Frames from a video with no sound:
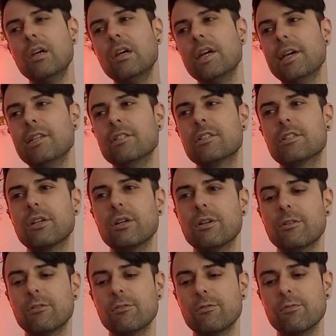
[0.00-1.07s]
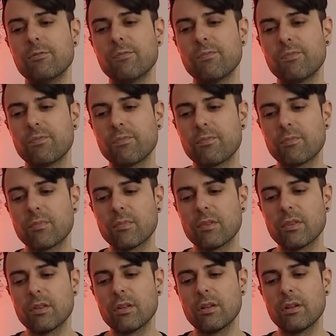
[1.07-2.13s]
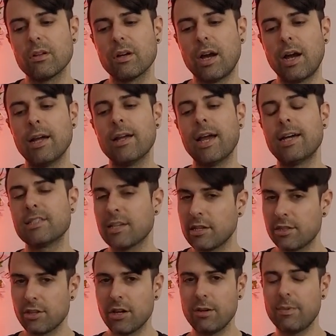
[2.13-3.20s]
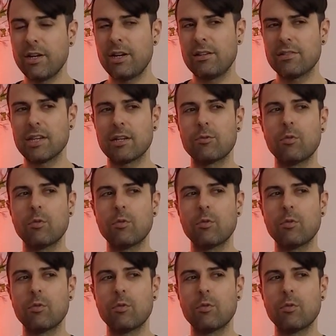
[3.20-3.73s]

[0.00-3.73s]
And so as I thought about it, I was like,